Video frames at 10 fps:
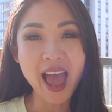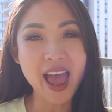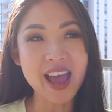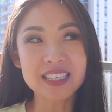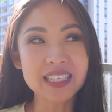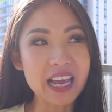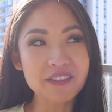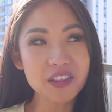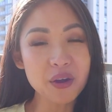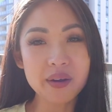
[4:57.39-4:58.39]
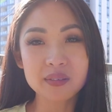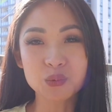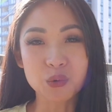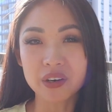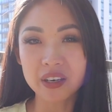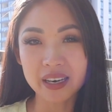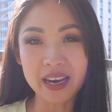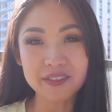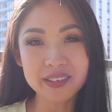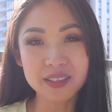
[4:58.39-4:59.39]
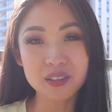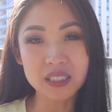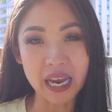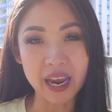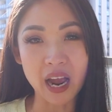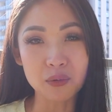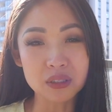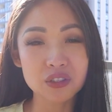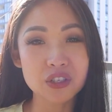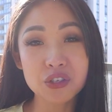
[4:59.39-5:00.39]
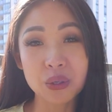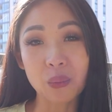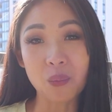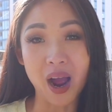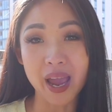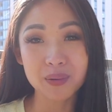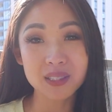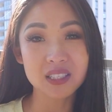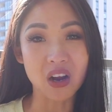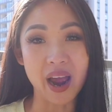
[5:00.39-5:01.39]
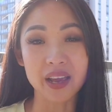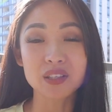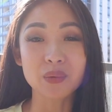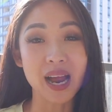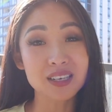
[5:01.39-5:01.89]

and even though I was watering it every single day, I wasn't too sure why it was dying. So I